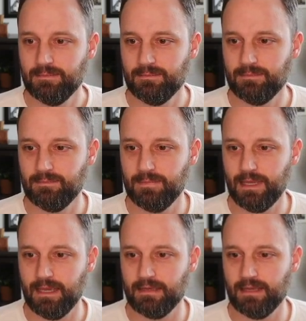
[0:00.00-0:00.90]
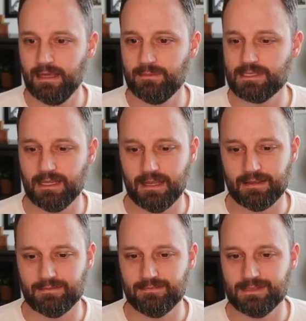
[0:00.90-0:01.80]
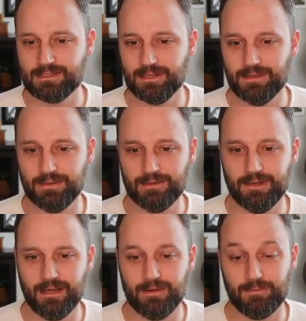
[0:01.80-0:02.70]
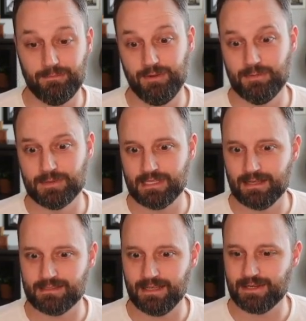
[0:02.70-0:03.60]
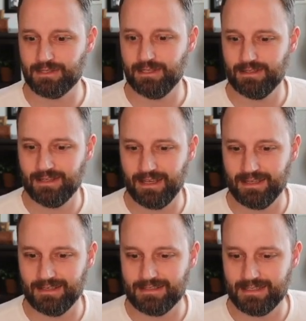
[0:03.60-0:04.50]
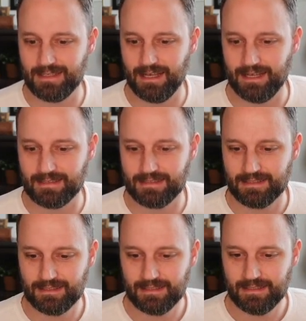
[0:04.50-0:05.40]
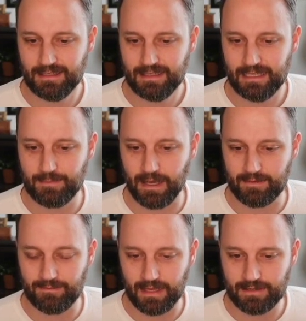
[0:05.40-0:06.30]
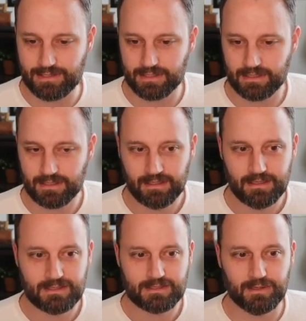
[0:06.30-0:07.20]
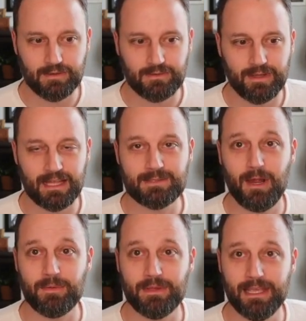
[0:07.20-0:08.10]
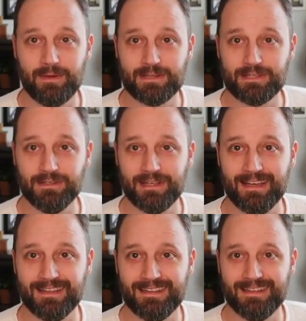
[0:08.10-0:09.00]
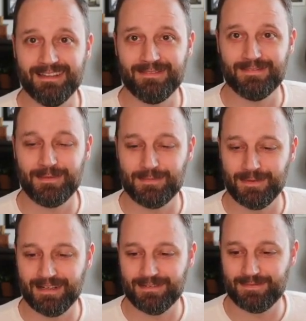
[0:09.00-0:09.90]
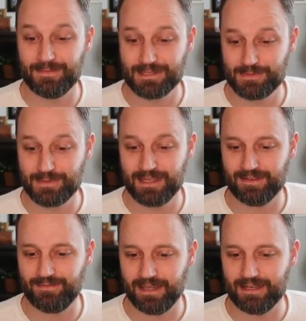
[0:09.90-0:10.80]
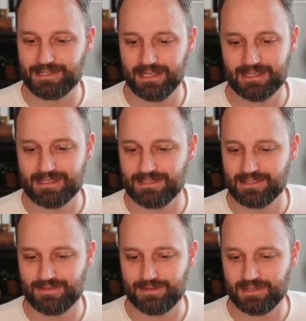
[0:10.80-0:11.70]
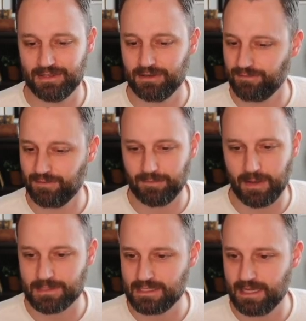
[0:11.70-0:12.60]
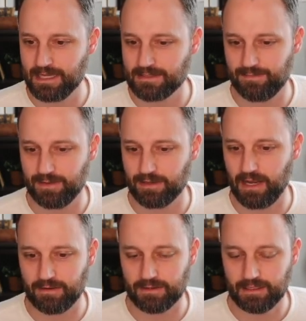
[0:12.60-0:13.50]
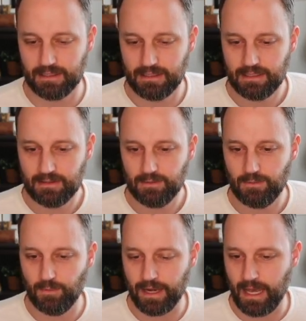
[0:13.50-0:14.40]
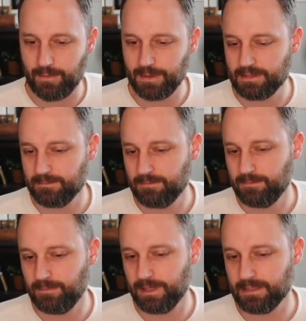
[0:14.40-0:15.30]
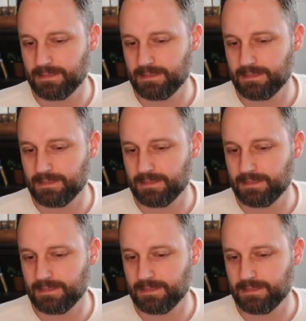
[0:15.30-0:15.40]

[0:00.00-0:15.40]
made a mistake. So a few mistakes actually, and did not keep my advantage. So that's probably the game I should look at from this week if I get a chance, just to learn from my mistakes and figure out what happened. But